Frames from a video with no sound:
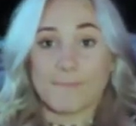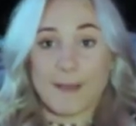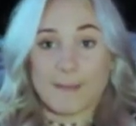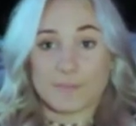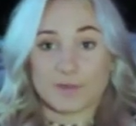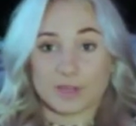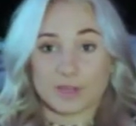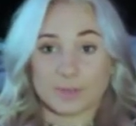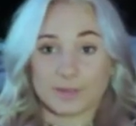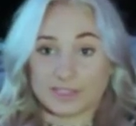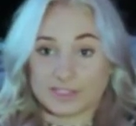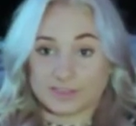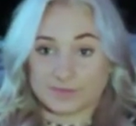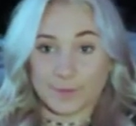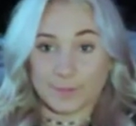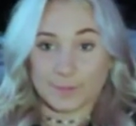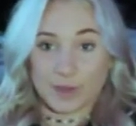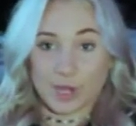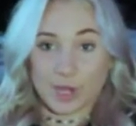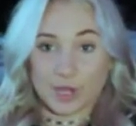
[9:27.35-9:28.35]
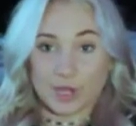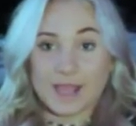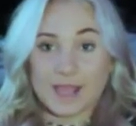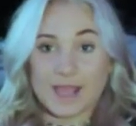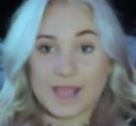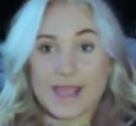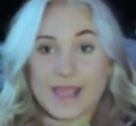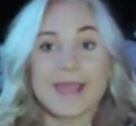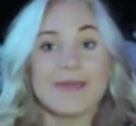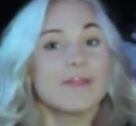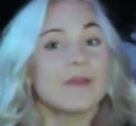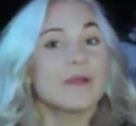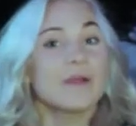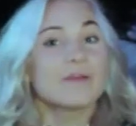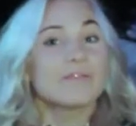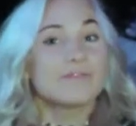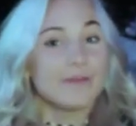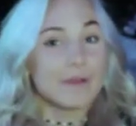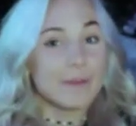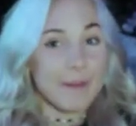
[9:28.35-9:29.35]
my brother plays football, and
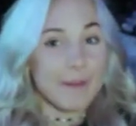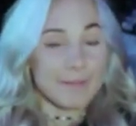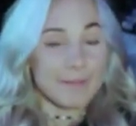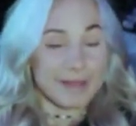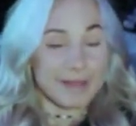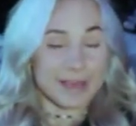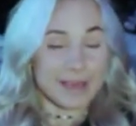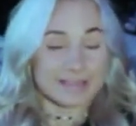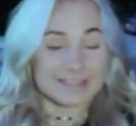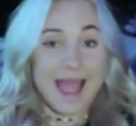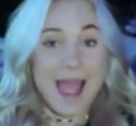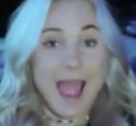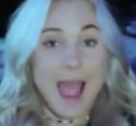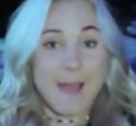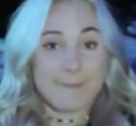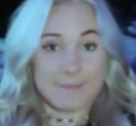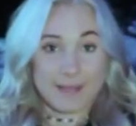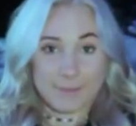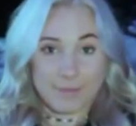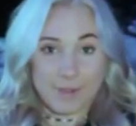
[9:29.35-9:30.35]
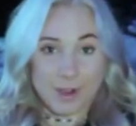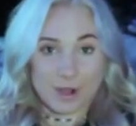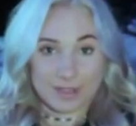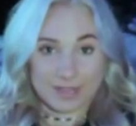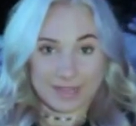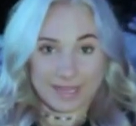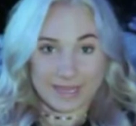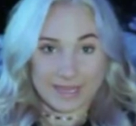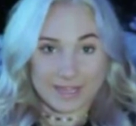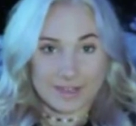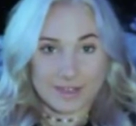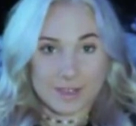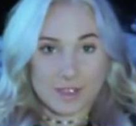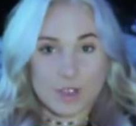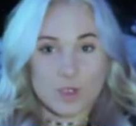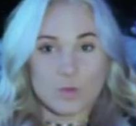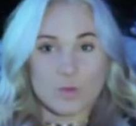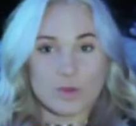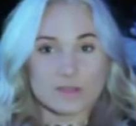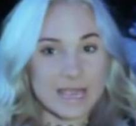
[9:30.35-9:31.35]
there are football players at my party,
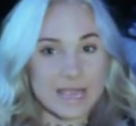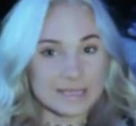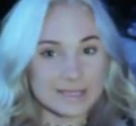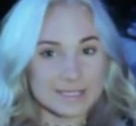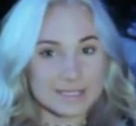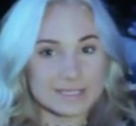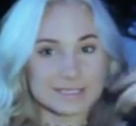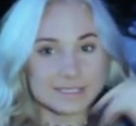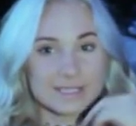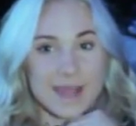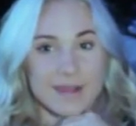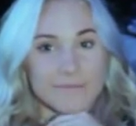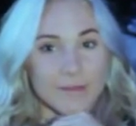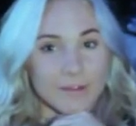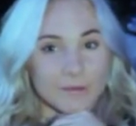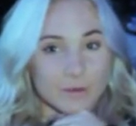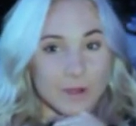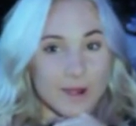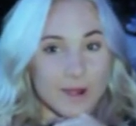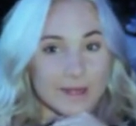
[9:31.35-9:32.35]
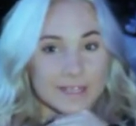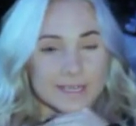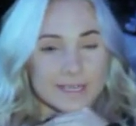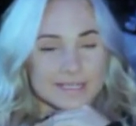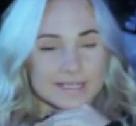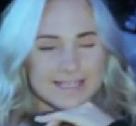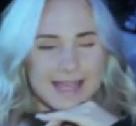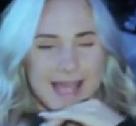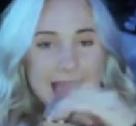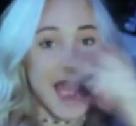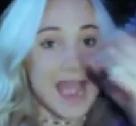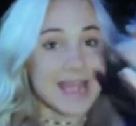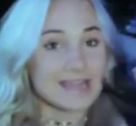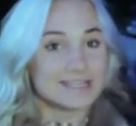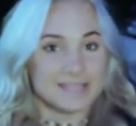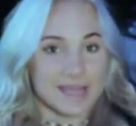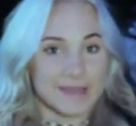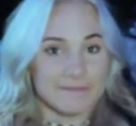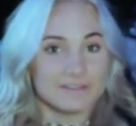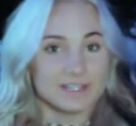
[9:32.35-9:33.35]
which I think is kind of ironic, because
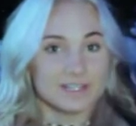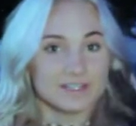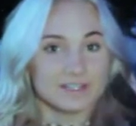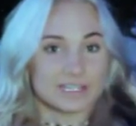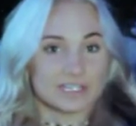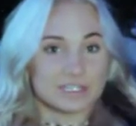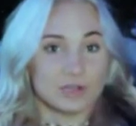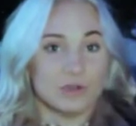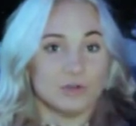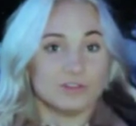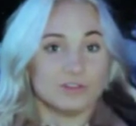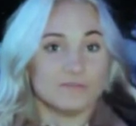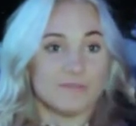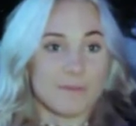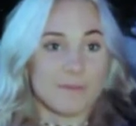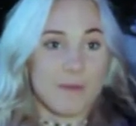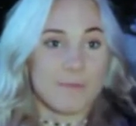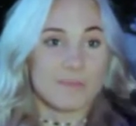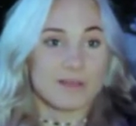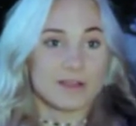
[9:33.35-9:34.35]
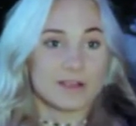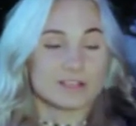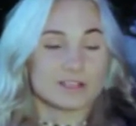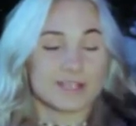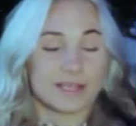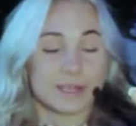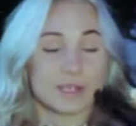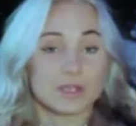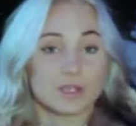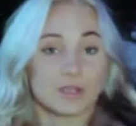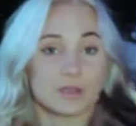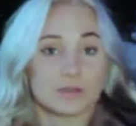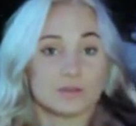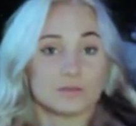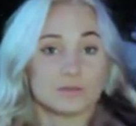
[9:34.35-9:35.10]
I definitely told the football players, like,